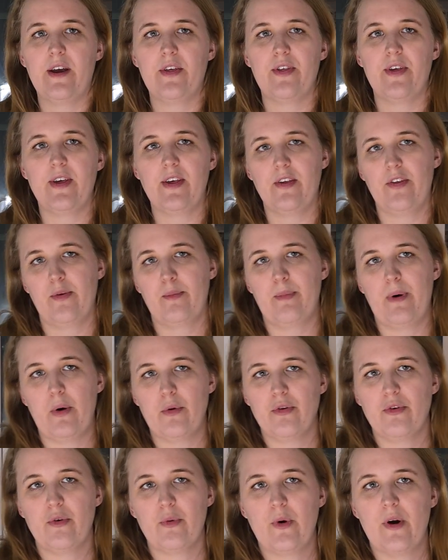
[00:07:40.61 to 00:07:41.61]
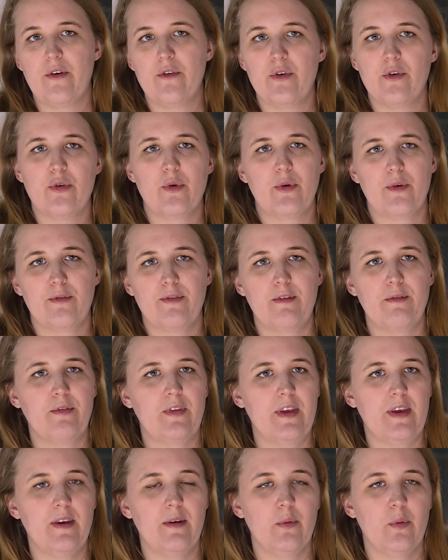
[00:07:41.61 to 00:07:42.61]
I think it's about 200,
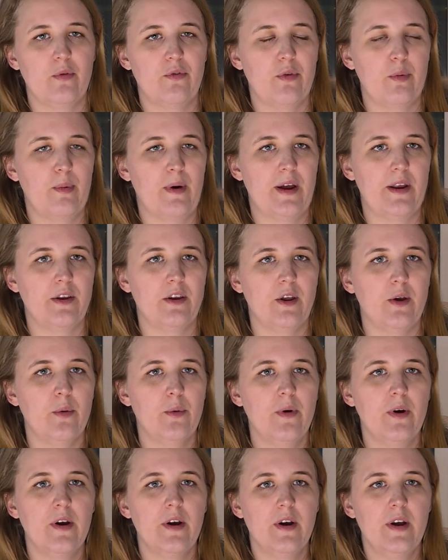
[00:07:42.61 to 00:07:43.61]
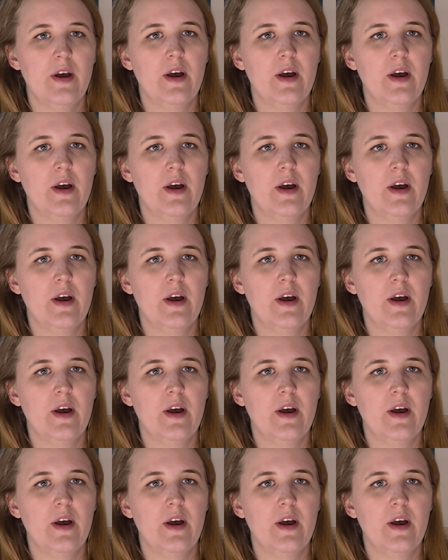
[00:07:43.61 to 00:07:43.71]
250 if you buy it new.